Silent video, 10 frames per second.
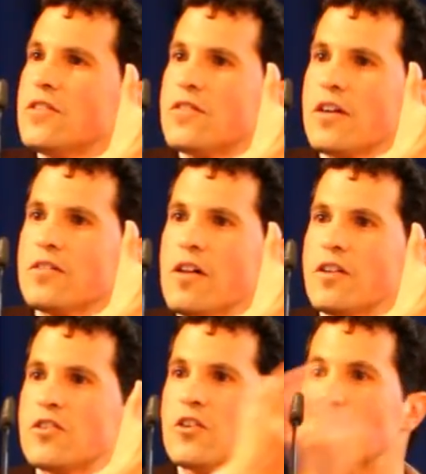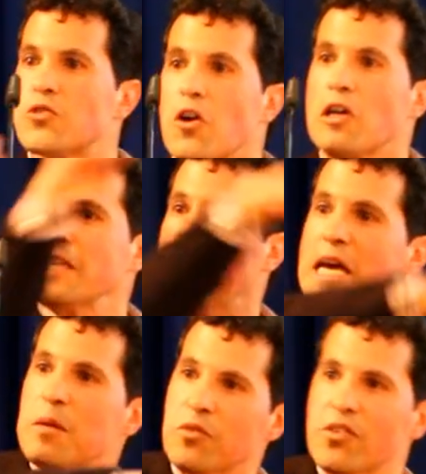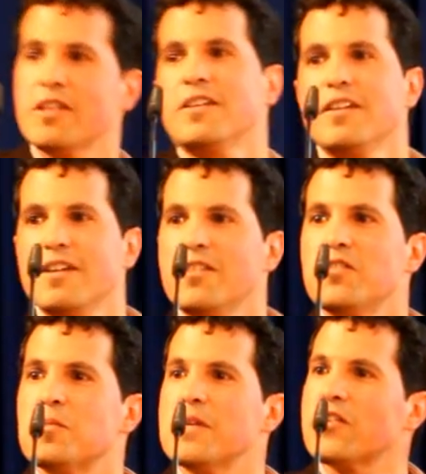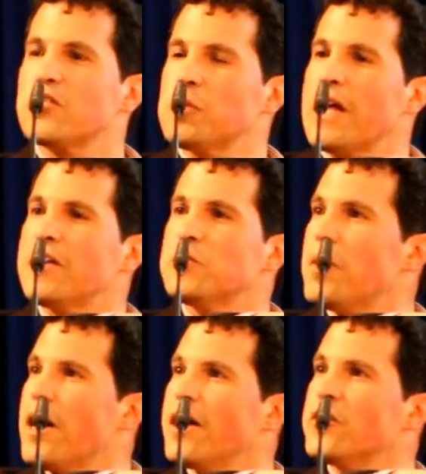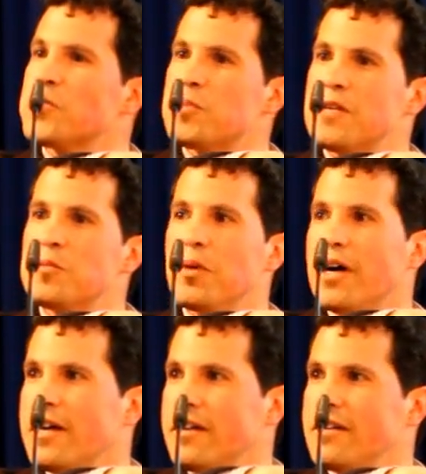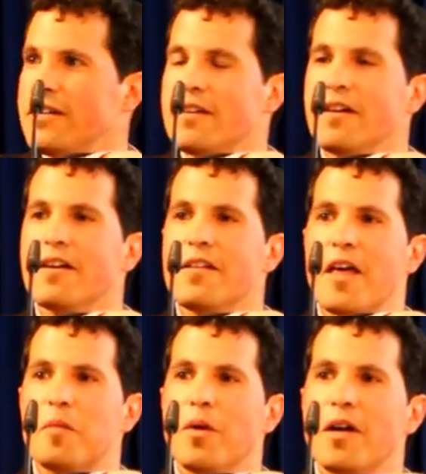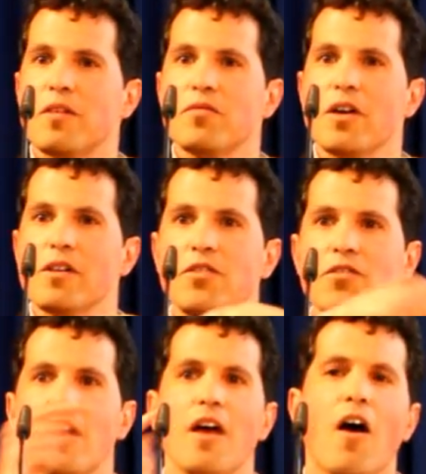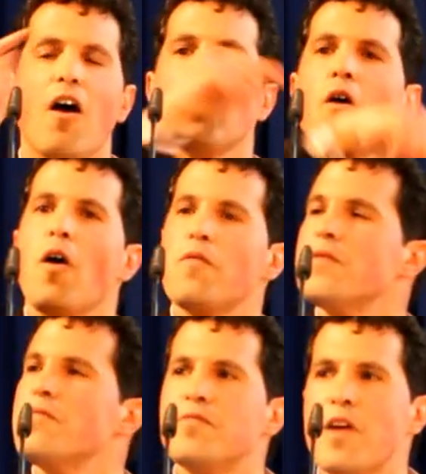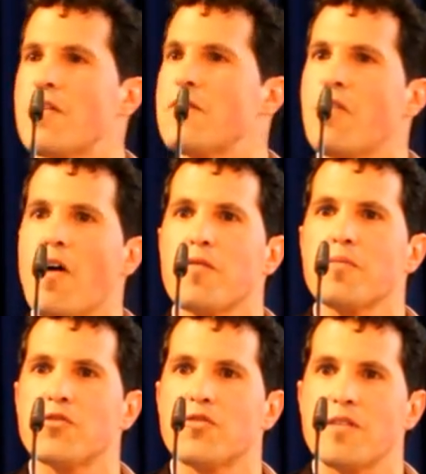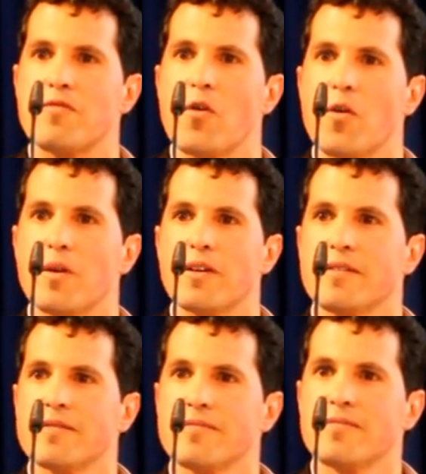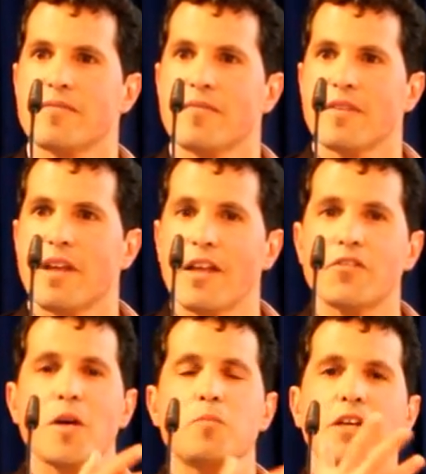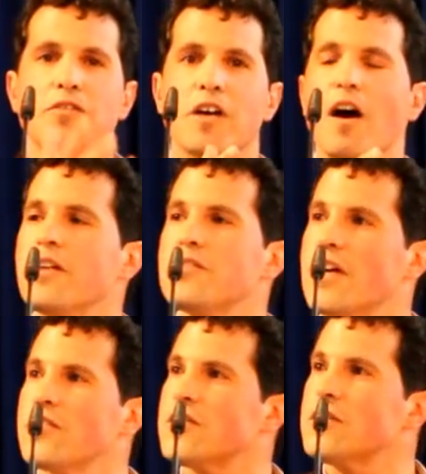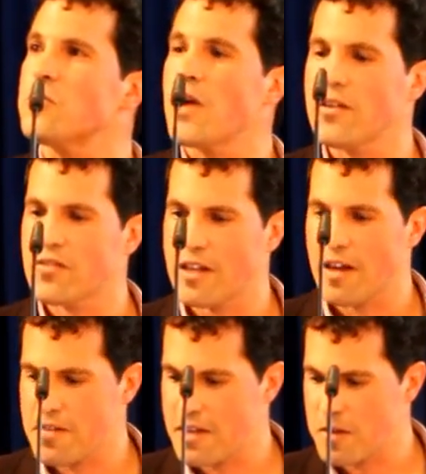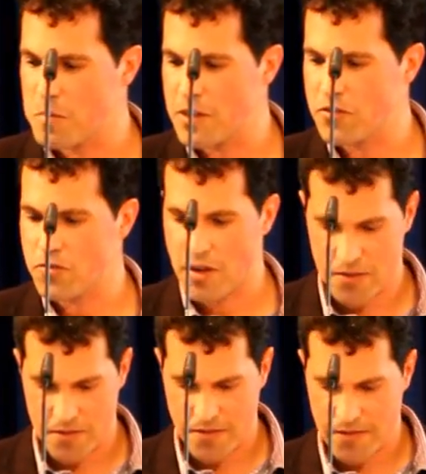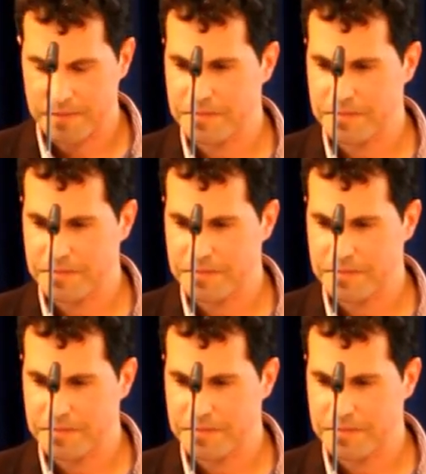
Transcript: and technologies which are claimed to be explained by, underpinned by that body of knowledge are often very far from straightforward and subject to contest in ways that I think can be instructive.